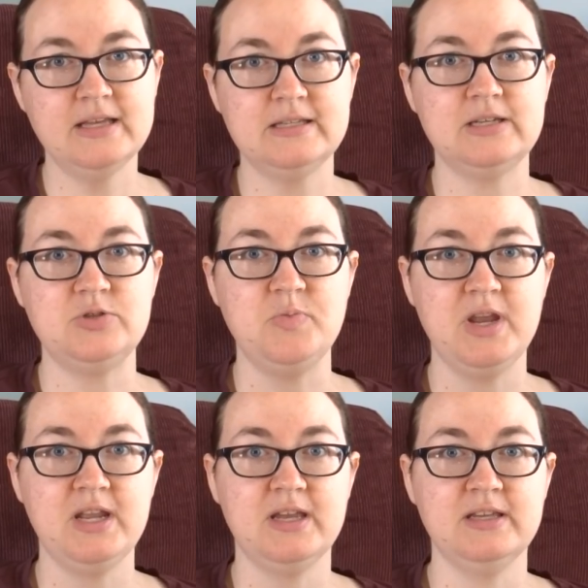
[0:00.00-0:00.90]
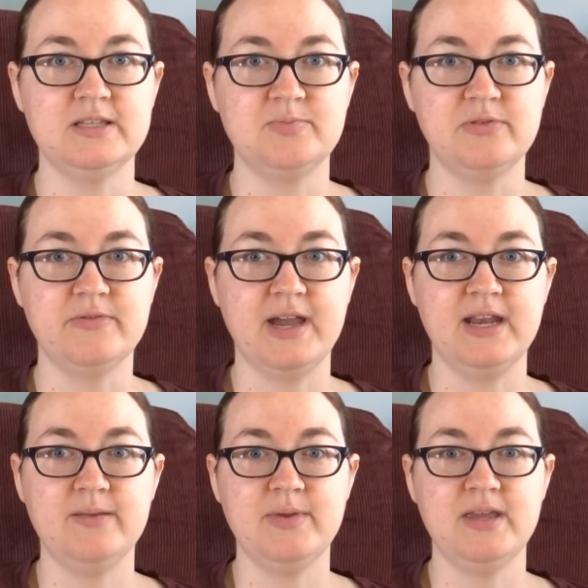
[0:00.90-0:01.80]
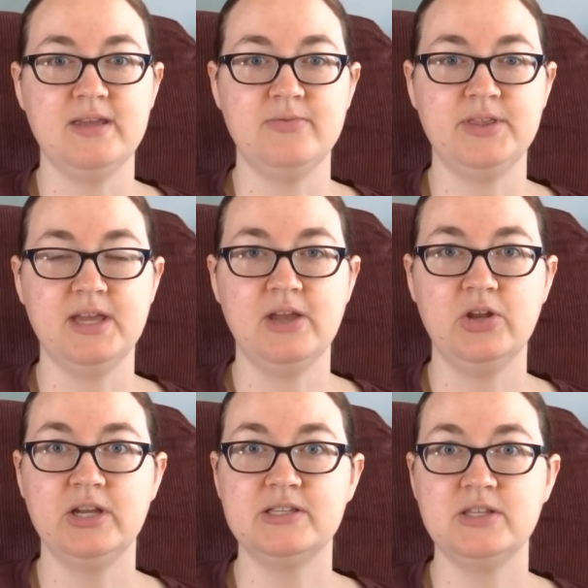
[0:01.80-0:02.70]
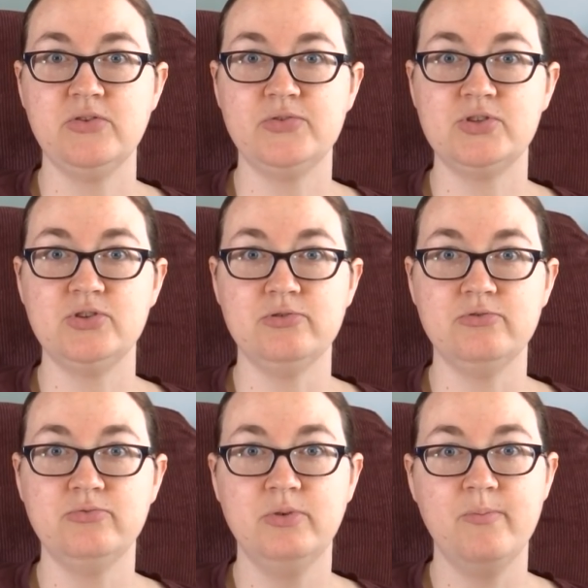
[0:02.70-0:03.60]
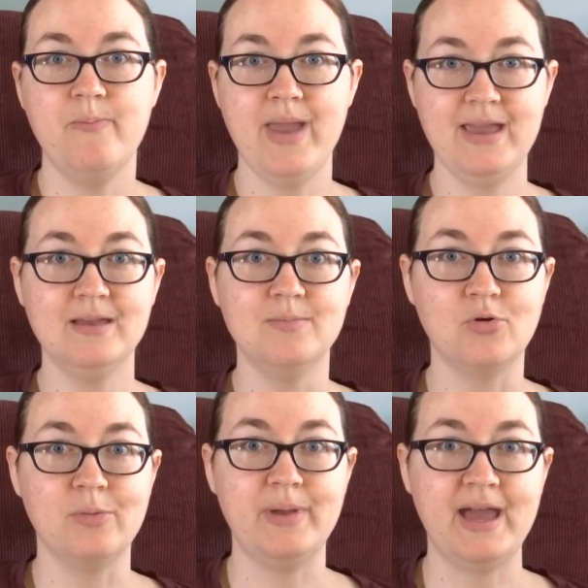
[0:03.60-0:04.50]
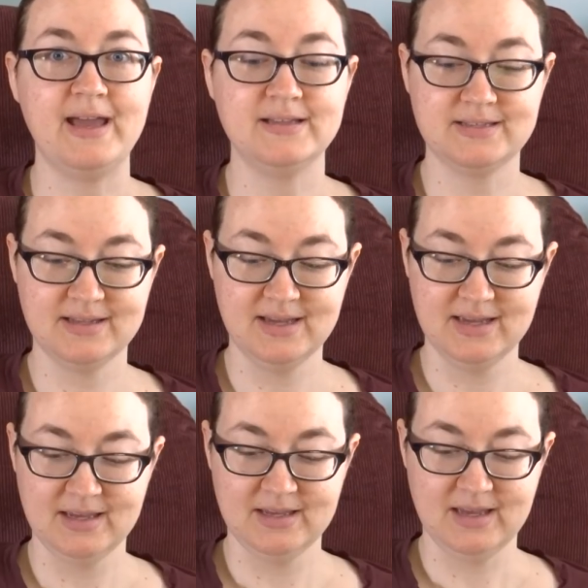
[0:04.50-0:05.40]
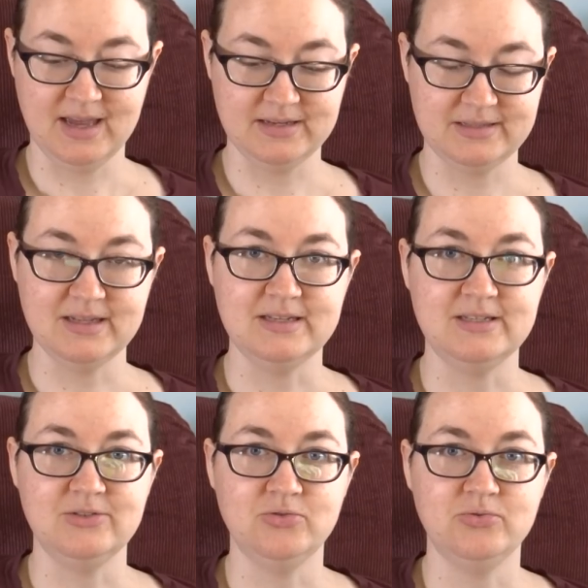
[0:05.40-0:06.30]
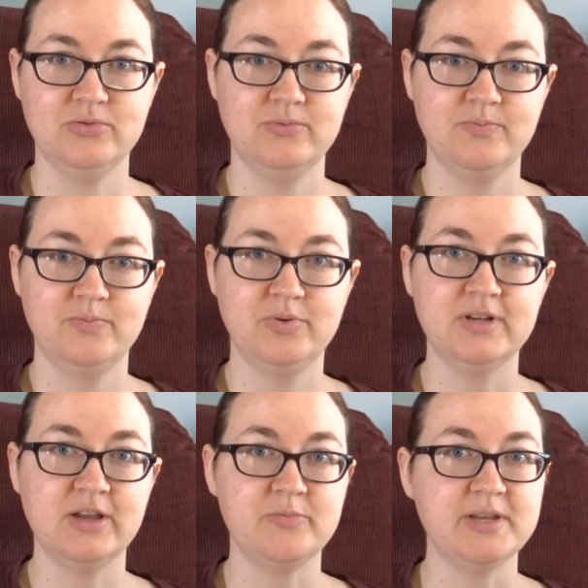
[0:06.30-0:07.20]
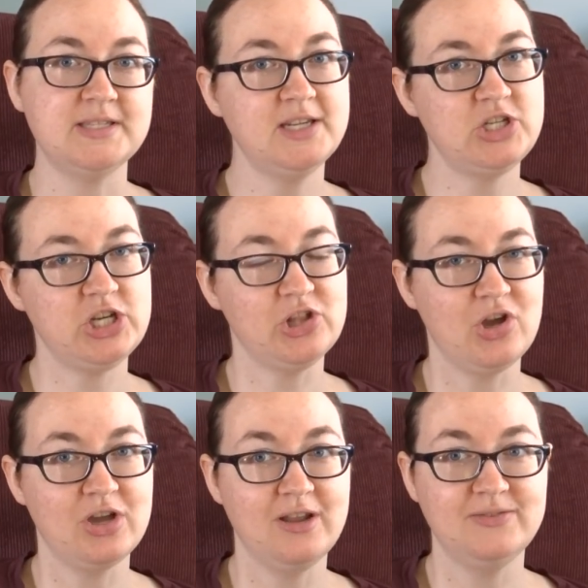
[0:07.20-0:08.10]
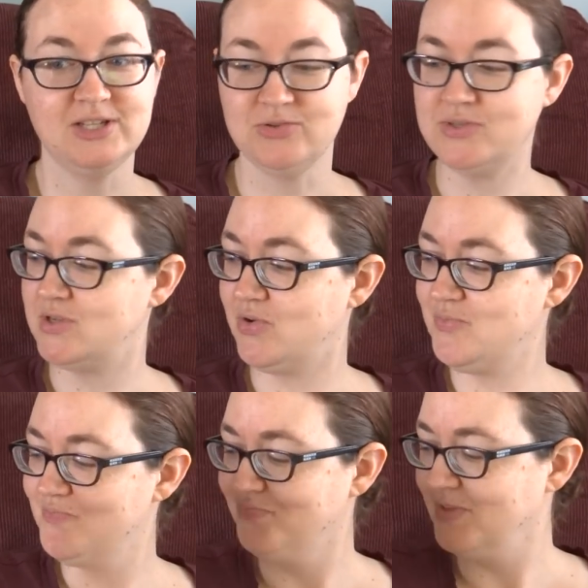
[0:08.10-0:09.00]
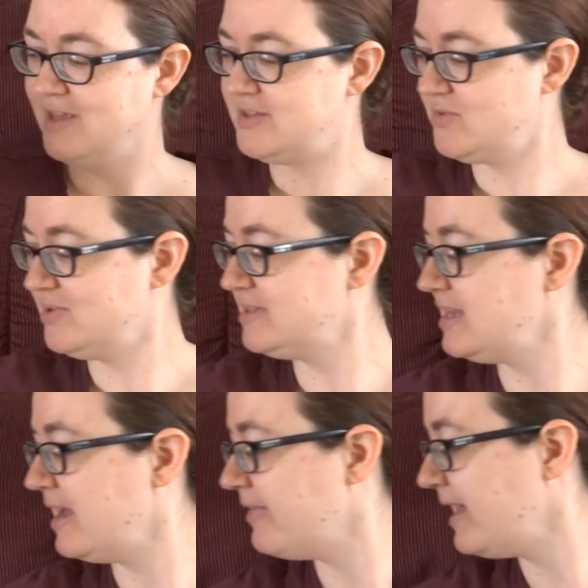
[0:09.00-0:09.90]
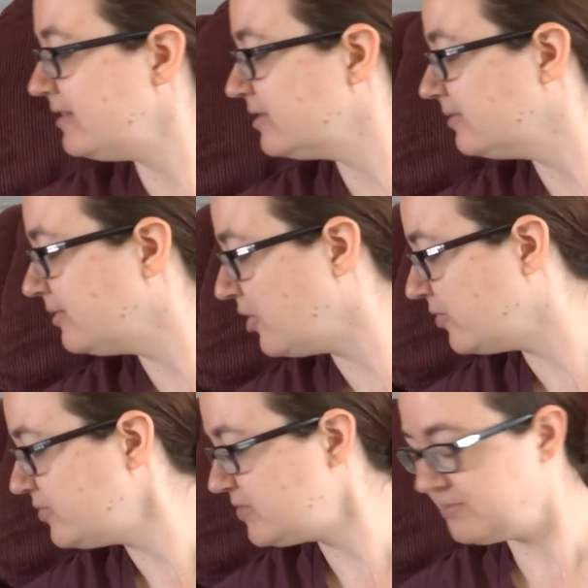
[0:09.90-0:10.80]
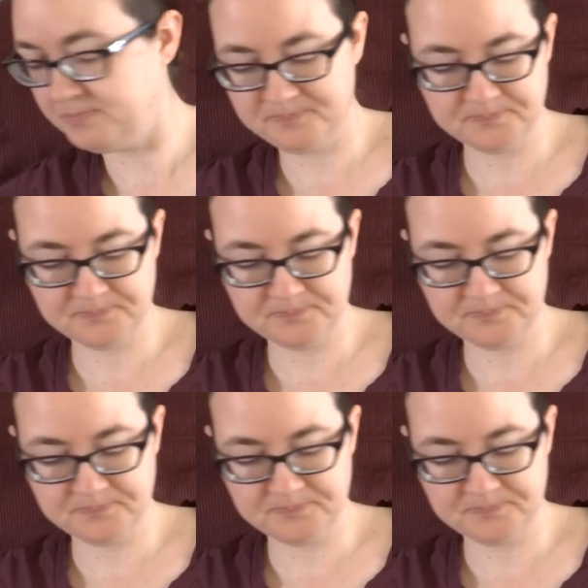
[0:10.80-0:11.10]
Stitch Maynia is providing me with a good excuse to make more bags. I just need to put down my stitching long enough to do so. So we'll see how that goes.